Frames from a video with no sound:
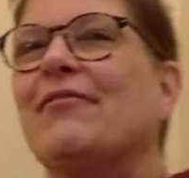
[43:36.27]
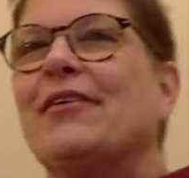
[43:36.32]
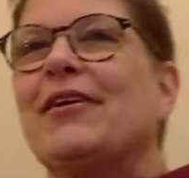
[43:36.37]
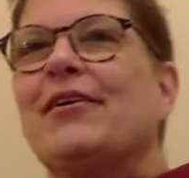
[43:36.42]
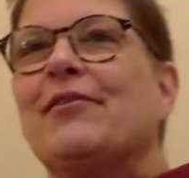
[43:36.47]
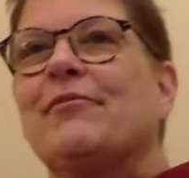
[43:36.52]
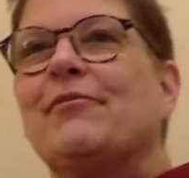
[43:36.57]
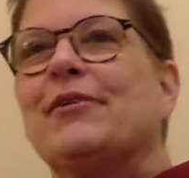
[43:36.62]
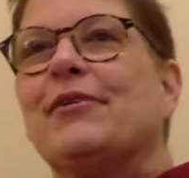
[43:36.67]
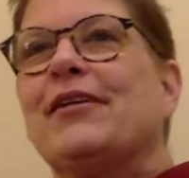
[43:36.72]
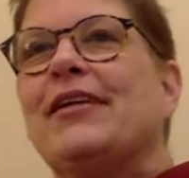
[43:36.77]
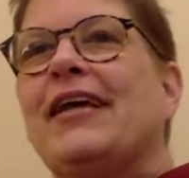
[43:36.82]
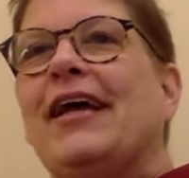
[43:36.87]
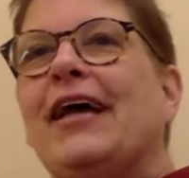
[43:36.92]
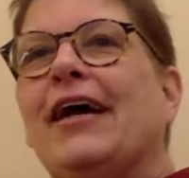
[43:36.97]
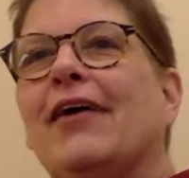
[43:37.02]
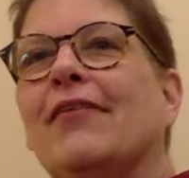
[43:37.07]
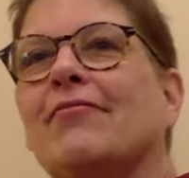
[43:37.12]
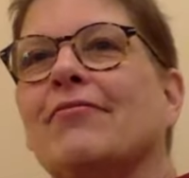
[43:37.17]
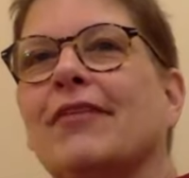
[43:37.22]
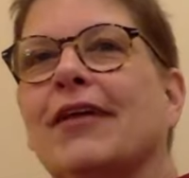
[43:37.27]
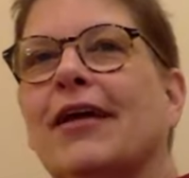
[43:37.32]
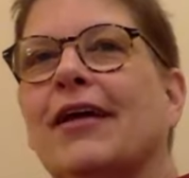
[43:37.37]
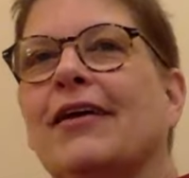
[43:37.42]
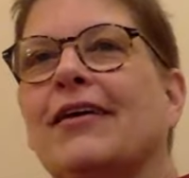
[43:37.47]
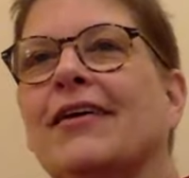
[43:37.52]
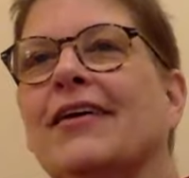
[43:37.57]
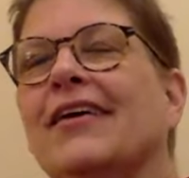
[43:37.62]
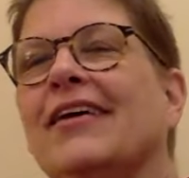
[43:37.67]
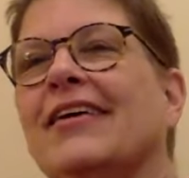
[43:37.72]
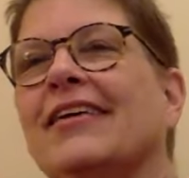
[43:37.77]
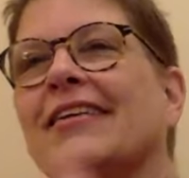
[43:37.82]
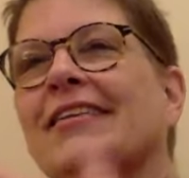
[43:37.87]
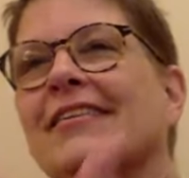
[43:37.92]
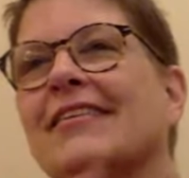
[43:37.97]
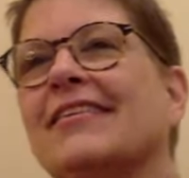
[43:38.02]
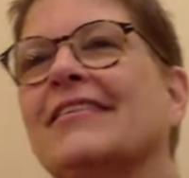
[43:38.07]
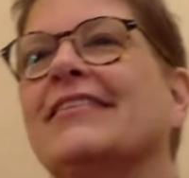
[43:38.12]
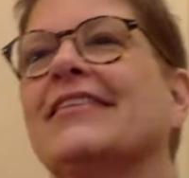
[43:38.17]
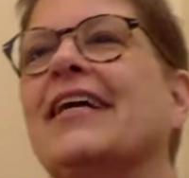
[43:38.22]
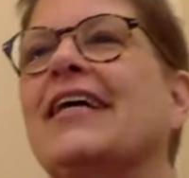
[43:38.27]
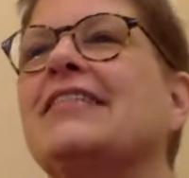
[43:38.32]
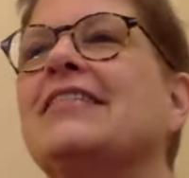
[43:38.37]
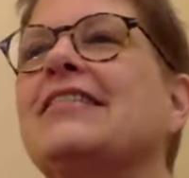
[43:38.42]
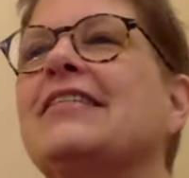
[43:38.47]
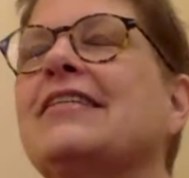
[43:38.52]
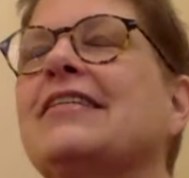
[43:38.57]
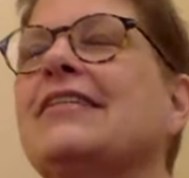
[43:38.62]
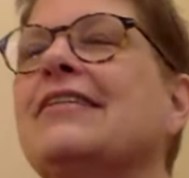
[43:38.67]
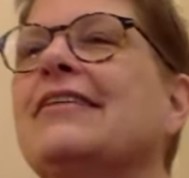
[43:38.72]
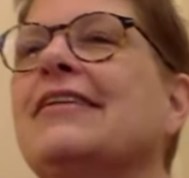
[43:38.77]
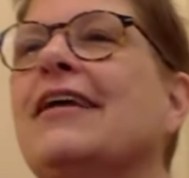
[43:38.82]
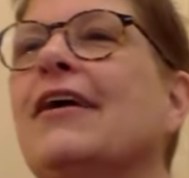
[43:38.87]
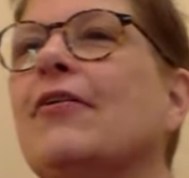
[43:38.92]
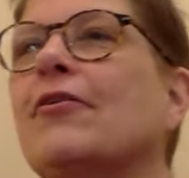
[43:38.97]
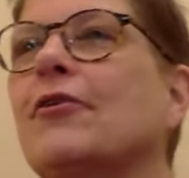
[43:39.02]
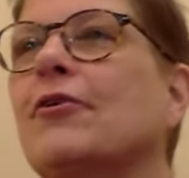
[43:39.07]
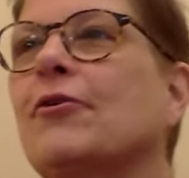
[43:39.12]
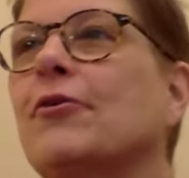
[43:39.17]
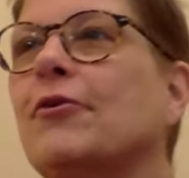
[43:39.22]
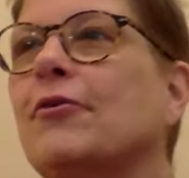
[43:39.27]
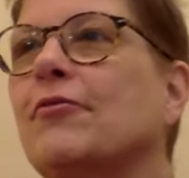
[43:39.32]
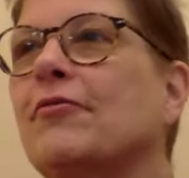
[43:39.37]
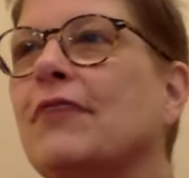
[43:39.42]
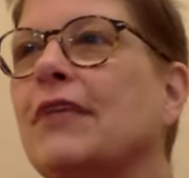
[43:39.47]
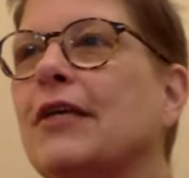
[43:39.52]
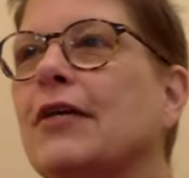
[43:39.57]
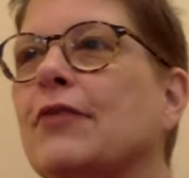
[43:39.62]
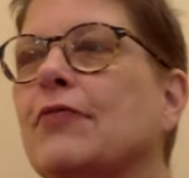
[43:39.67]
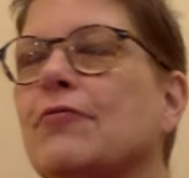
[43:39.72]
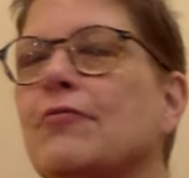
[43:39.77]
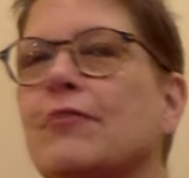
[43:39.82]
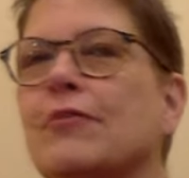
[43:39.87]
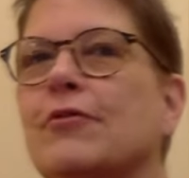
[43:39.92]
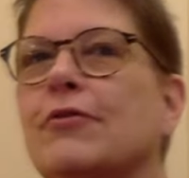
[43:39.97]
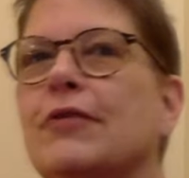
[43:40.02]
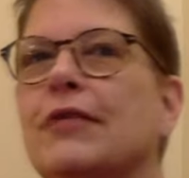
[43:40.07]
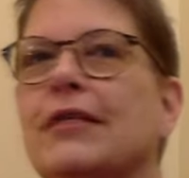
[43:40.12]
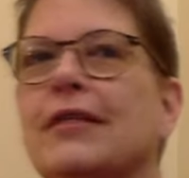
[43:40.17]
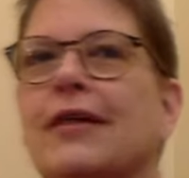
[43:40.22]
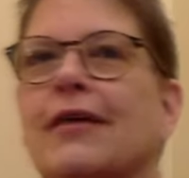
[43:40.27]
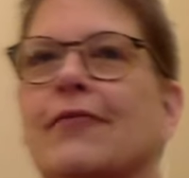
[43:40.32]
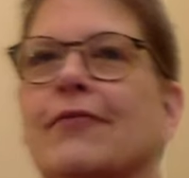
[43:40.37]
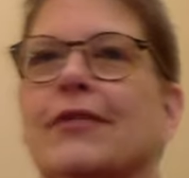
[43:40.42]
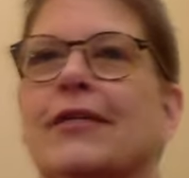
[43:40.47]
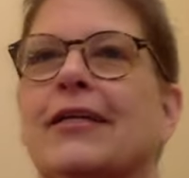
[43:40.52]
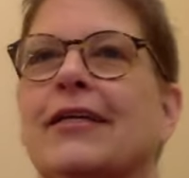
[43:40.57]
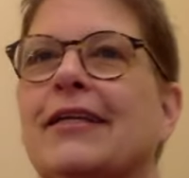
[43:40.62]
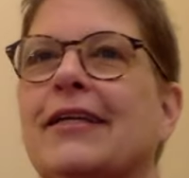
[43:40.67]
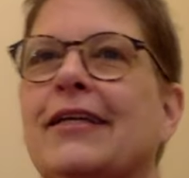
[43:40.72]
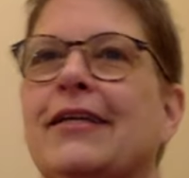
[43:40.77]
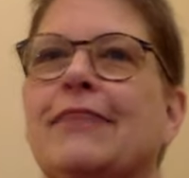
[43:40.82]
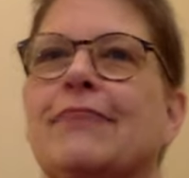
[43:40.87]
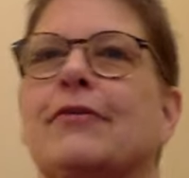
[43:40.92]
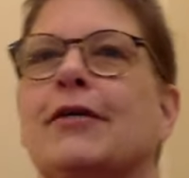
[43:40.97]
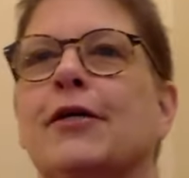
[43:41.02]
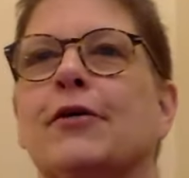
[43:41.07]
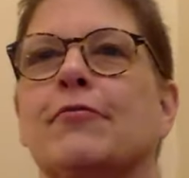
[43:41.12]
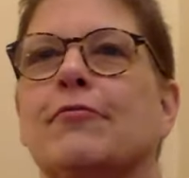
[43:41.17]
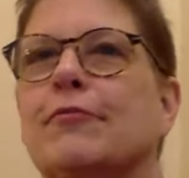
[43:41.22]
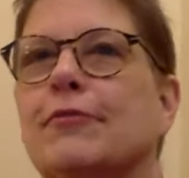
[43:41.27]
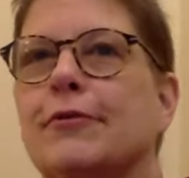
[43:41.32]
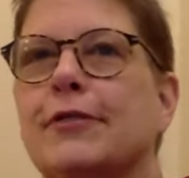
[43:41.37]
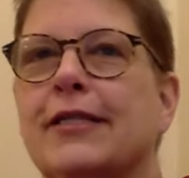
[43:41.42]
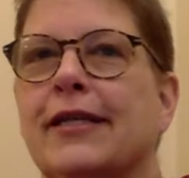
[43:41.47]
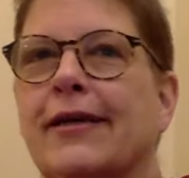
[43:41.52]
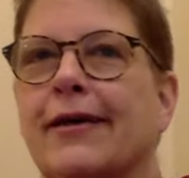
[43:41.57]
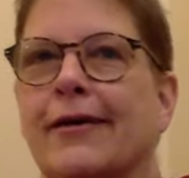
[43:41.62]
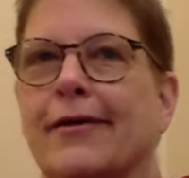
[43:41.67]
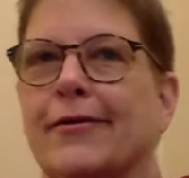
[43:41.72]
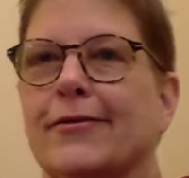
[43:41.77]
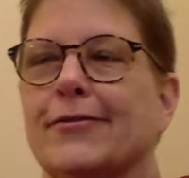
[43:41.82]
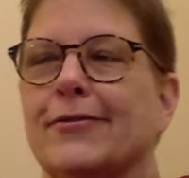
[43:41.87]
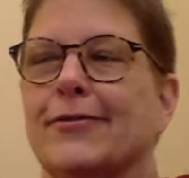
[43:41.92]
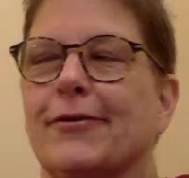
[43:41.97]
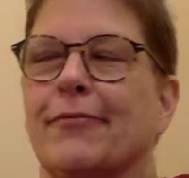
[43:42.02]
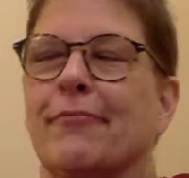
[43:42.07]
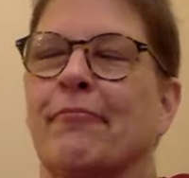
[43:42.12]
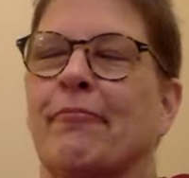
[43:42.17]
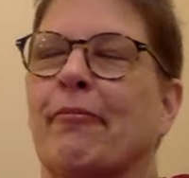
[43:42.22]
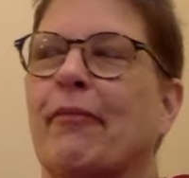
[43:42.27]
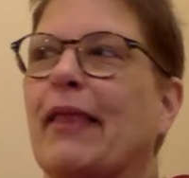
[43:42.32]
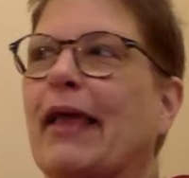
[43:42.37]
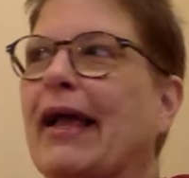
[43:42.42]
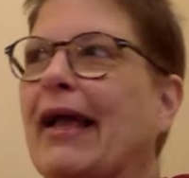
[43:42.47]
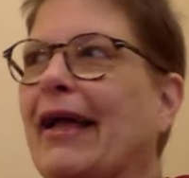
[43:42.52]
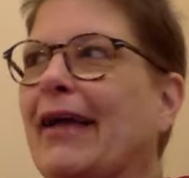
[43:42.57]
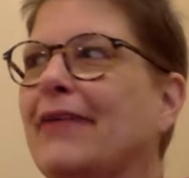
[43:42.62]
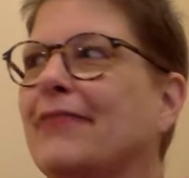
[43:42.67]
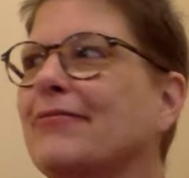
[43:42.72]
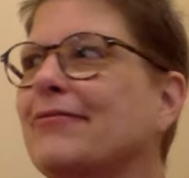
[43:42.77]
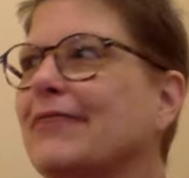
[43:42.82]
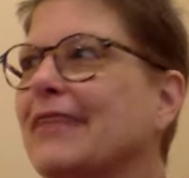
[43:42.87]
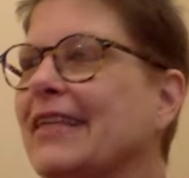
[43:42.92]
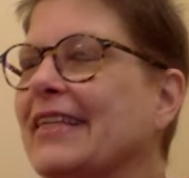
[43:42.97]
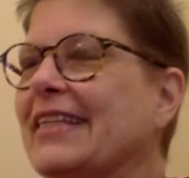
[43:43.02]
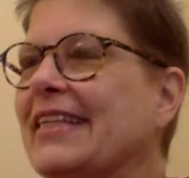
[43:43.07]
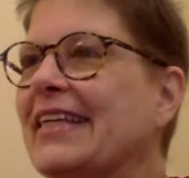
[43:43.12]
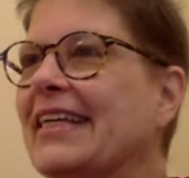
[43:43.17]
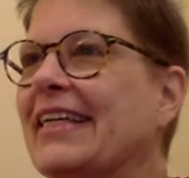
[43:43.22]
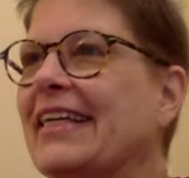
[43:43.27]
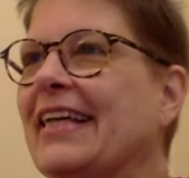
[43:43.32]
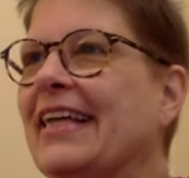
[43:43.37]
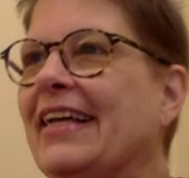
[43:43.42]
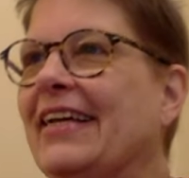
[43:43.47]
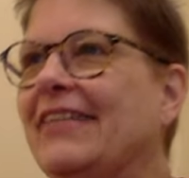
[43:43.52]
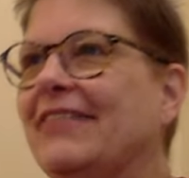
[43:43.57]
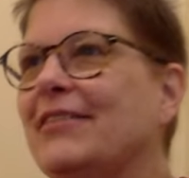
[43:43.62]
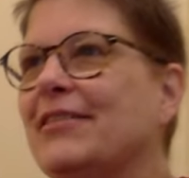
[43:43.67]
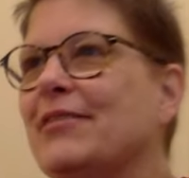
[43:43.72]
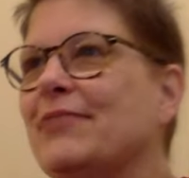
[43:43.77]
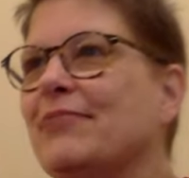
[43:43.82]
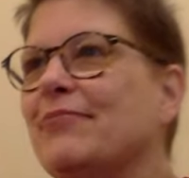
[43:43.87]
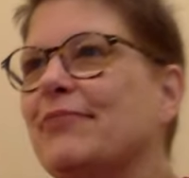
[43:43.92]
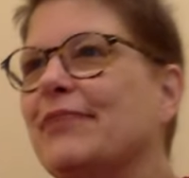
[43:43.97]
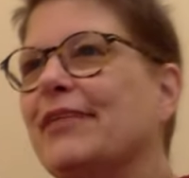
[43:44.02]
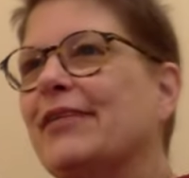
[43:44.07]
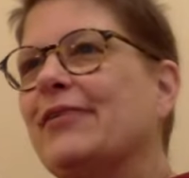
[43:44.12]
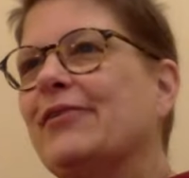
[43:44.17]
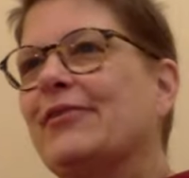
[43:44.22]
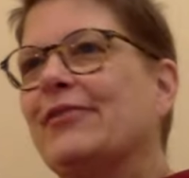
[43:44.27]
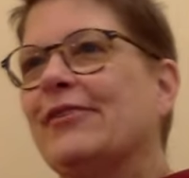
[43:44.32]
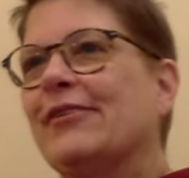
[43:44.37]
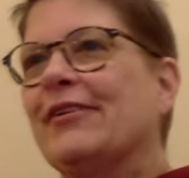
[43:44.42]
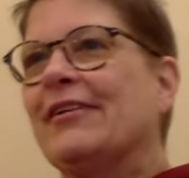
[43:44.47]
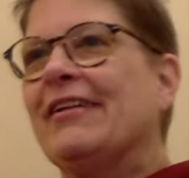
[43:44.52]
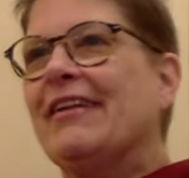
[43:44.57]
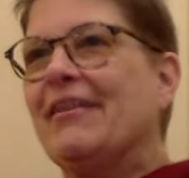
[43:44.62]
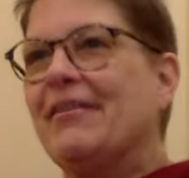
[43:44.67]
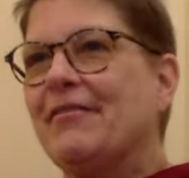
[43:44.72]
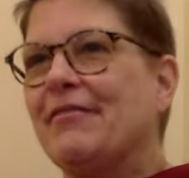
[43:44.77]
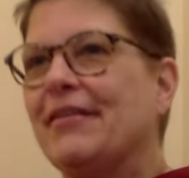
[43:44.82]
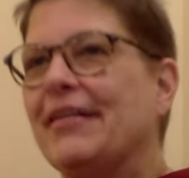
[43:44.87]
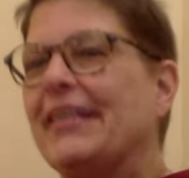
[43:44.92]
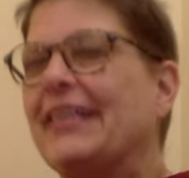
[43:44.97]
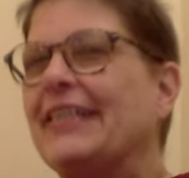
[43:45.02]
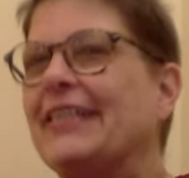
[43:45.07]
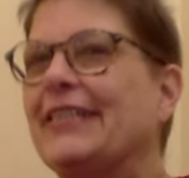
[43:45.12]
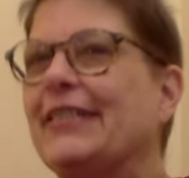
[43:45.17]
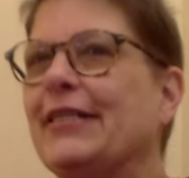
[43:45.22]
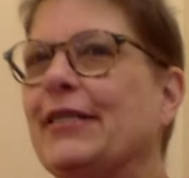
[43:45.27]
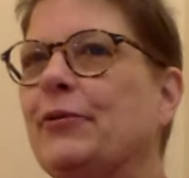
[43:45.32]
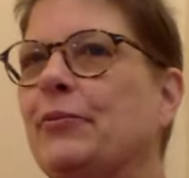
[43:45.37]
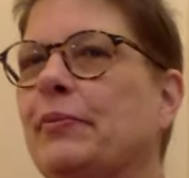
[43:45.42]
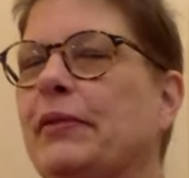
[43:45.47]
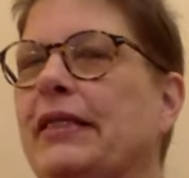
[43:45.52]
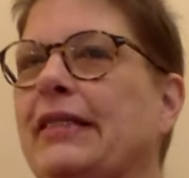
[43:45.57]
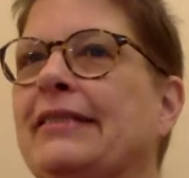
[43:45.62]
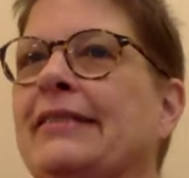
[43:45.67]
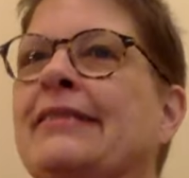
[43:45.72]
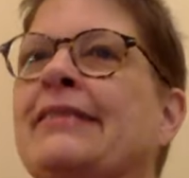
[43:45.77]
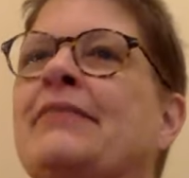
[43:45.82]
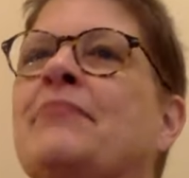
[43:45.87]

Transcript: where we would have like lesson in how to cook vegan food and then we could eat vegan food together. So I kind of dig it. It's, it's pretty cool, finding dinner peace.